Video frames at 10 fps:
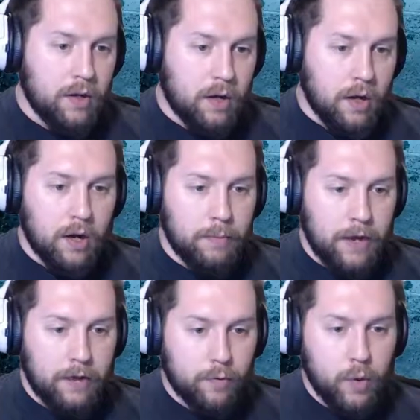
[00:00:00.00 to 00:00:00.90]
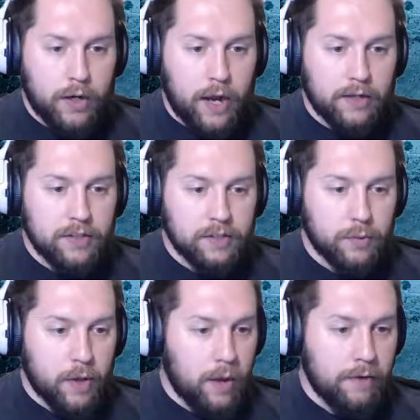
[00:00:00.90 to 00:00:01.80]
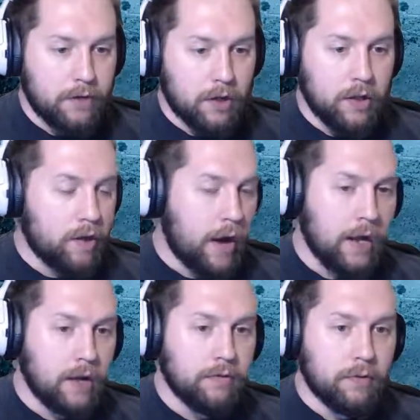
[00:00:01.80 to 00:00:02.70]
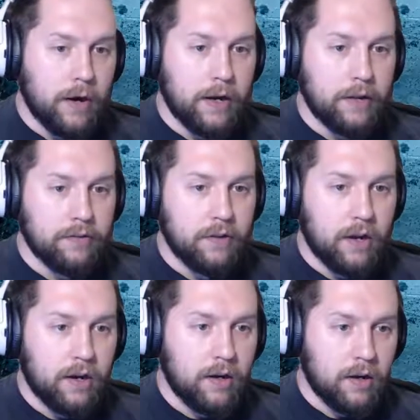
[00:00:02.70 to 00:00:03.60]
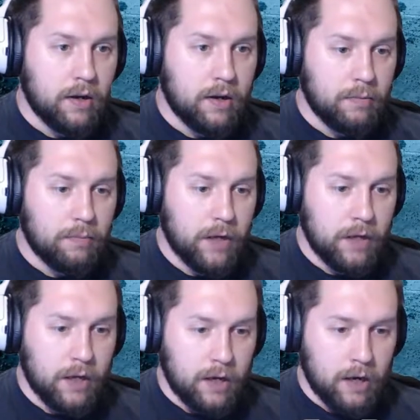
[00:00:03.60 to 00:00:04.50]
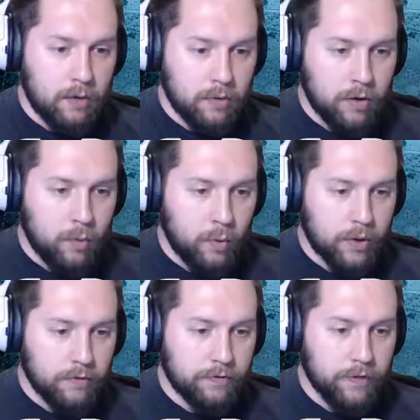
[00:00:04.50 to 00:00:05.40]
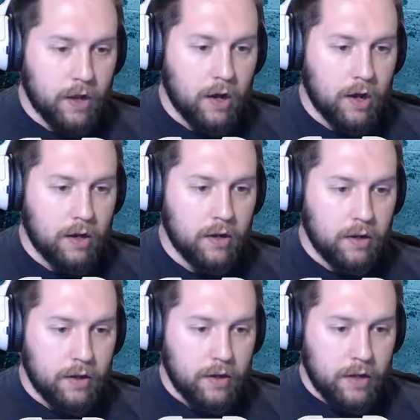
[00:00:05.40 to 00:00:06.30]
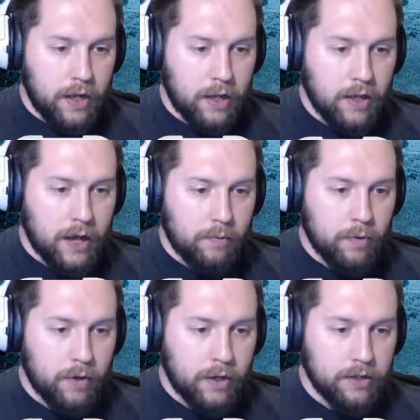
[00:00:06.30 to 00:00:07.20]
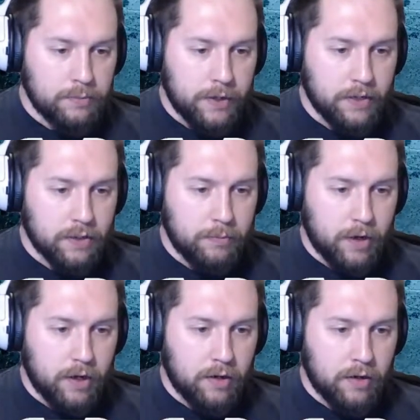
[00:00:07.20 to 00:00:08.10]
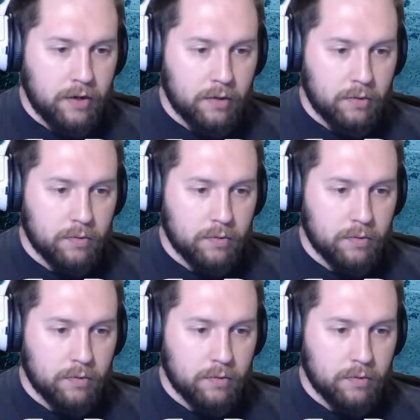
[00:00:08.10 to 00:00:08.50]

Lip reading: and have quick access without having to clear any of the right-hand side. Again, I don't know what the flaw in that routing is because I'm not, you know,